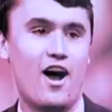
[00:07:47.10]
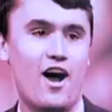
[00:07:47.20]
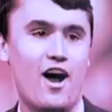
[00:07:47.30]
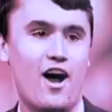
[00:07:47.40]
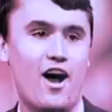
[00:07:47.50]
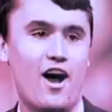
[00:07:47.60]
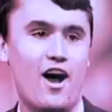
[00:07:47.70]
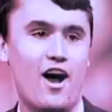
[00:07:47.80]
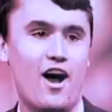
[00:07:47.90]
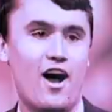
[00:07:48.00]

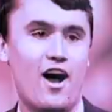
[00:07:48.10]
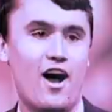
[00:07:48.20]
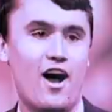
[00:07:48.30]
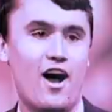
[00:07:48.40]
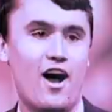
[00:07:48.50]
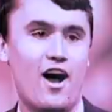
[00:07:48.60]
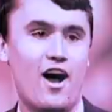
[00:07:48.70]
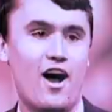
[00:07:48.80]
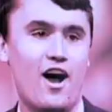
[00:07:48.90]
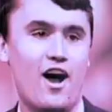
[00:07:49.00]

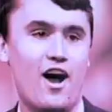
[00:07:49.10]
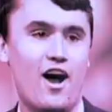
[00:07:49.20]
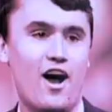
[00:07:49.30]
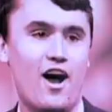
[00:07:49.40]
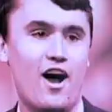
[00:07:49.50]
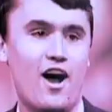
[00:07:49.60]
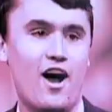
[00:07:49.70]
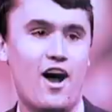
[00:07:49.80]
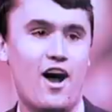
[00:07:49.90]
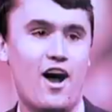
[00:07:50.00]

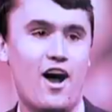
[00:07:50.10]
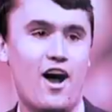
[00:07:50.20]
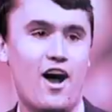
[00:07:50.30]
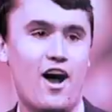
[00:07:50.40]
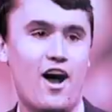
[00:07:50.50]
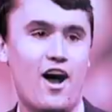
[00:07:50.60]
This person isn't speaking.